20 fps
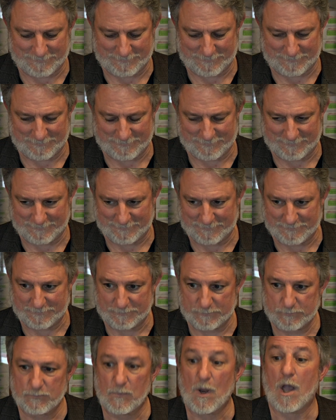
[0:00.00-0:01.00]
I've been watching
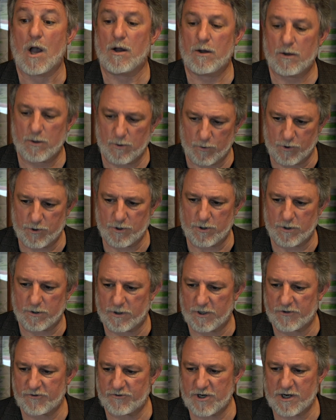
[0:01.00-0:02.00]
this trend now
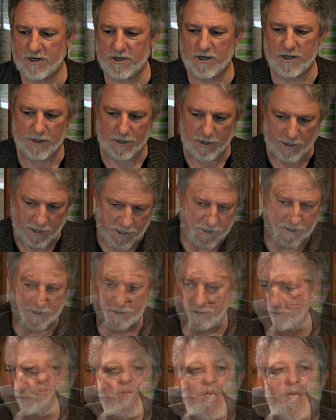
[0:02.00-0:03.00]
for many
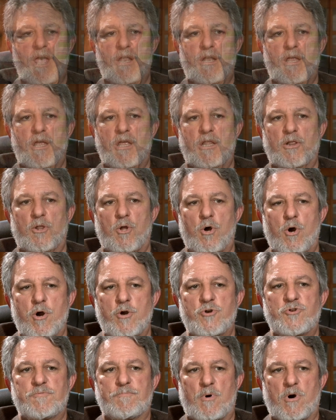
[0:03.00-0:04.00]
years, and in
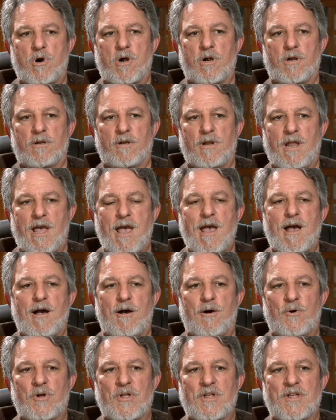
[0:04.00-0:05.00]
large part
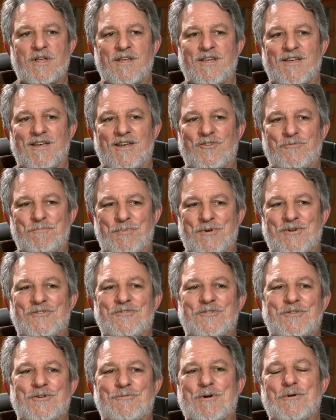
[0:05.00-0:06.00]
now, it's because
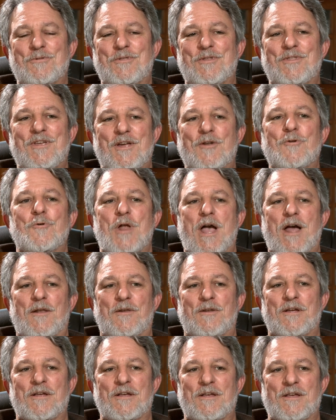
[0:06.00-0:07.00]
of the growth of the
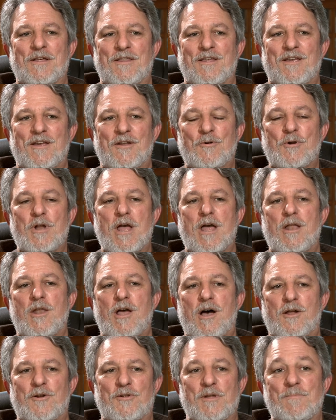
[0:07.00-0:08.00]
internet. The internet
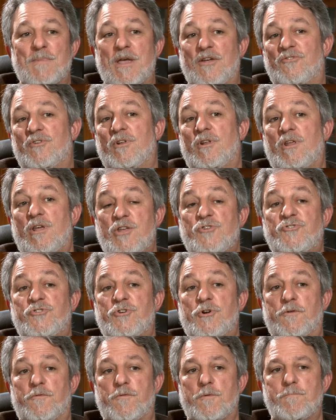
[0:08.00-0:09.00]
not only makes it
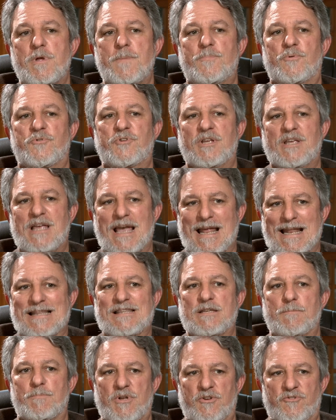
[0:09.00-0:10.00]
easier for people to get
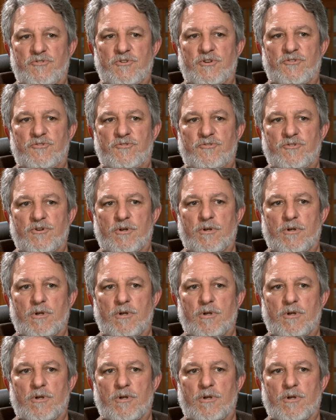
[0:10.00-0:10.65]
into business,